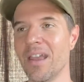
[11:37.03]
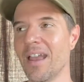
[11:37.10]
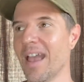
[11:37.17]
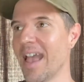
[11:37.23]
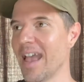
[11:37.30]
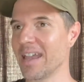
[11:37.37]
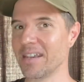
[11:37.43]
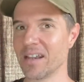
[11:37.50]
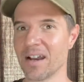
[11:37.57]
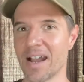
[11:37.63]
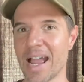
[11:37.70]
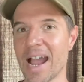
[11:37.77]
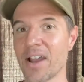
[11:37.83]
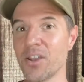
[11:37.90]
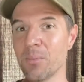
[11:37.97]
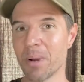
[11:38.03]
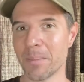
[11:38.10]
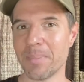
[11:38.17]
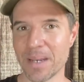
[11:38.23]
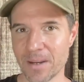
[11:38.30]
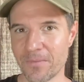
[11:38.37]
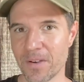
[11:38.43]
and uh, how you might
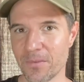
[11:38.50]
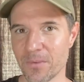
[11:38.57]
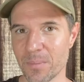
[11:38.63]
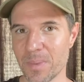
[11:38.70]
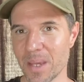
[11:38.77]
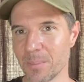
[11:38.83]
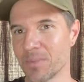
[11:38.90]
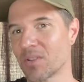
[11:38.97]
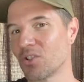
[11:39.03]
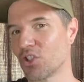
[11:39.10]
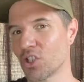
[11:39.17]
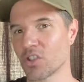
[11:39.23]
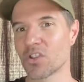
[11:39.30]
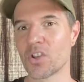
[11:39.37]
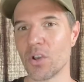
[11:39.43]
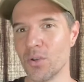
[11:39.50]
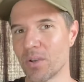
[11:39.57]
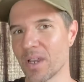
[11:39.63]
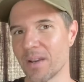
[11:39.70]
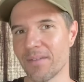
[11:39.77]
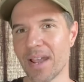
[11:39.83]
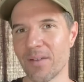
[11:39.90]
benefit from them, just so you
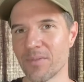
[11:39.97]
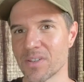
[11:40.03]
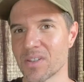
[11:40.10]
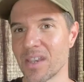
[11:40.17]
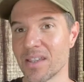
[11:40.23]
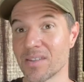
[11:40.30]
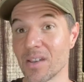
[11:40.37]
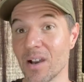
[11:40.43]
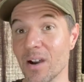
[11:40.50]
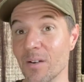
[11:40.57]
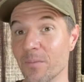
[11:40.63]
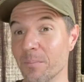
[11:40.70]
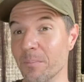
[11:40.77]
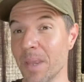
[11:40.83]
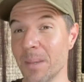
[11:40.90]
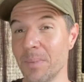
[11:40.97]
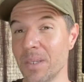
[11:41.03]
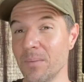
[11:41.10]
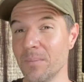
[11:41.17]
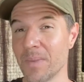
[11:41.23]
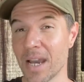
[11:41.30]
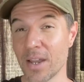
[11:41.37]
kind of have a sense of maybe
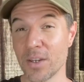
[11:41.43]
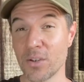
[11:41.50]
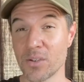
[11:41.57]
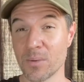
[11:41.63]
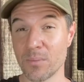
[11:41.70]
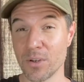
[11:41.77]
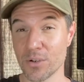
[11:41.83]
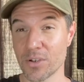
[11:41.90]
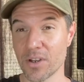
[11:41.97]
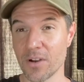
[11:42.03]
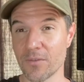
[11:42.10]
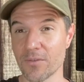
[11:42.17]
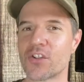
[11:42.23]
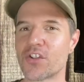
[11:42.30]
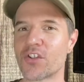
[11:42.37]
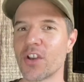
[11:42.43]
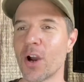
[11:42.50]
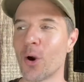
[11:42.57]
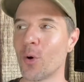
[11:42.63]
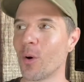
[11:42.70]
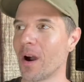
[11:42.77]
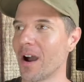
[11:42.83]
how to use them yourself.
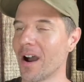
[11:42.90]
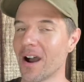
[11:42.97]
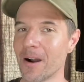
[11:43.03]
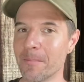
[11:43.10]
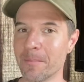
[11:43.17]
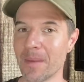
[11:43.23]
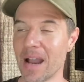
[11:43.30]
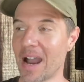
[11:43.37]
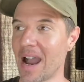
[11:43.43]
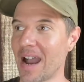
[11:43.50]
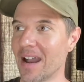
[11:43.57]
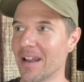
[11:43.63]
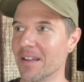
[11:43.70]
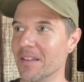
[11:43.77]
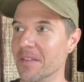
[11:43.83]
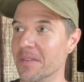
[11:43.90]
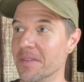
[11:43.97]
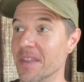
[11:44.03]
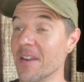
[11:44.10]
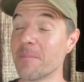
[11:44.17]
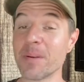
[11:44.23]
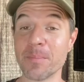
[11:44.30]
So um,
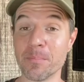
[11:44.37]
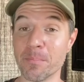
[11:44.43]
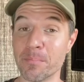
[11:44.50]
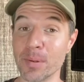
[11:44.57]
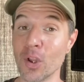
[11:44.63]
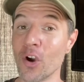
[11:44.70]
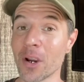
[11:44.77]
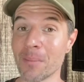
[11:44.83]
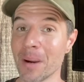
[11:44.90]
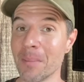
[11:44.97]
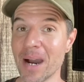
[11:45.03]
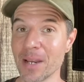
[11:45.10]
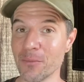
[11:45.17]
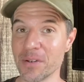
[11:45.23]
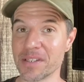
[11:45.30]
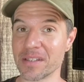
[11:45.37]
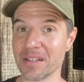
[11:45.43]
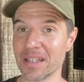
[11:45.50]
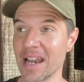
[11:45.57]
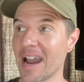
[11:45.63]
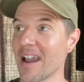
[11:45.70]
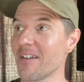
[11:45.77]
they've been blowing my mind recently.
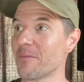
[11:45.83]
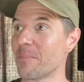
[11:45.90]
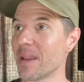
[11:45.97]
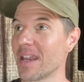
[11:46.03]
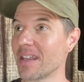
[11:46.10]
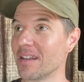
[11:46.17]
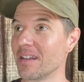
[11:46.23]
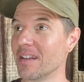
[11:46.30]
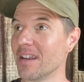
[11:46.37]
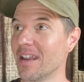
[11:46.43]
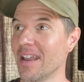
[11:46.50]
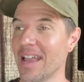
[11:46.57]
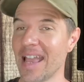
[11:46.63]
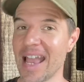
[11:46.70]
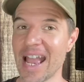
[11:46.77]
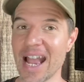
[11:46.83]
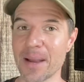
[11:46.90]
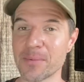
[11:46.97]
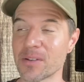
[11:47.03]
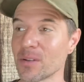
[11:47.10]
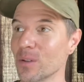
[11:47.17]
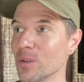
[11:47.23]
I've been
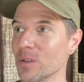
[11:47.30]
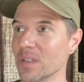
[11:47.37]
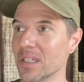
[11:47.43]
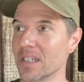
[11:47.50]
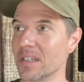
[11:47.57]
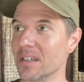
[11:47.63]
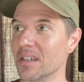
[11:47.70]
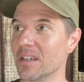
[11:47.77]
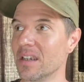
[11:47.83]
absolutely